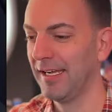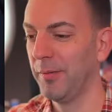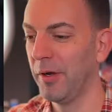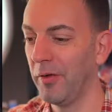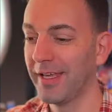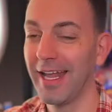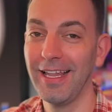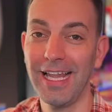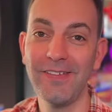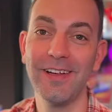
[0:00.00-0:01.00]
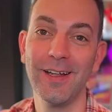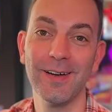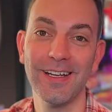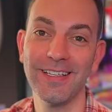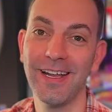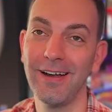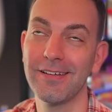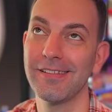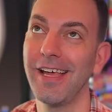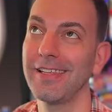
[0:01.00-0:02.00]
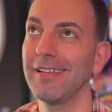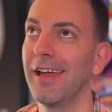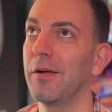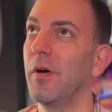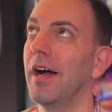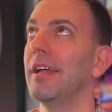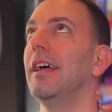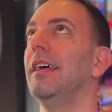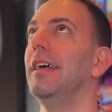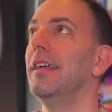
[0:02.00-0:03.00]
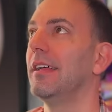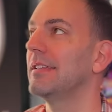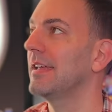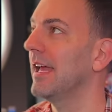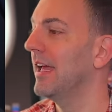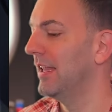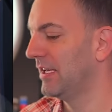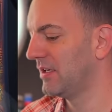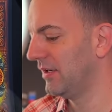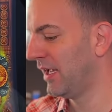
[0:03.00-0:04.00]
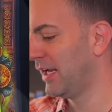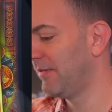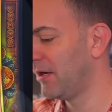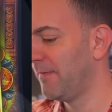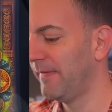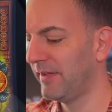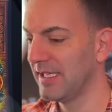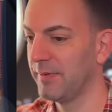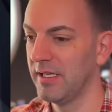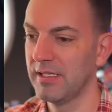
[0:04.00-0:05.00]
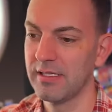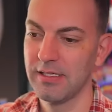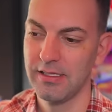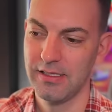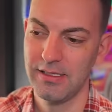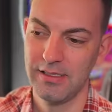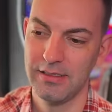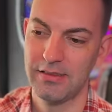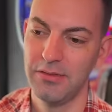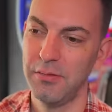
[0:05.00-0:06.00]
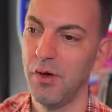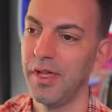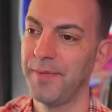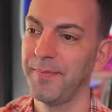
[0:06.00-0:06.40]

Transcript: We only got 1,100 in there, so that's like what? 10, like, I don't even know, 15 spins? Oh boy.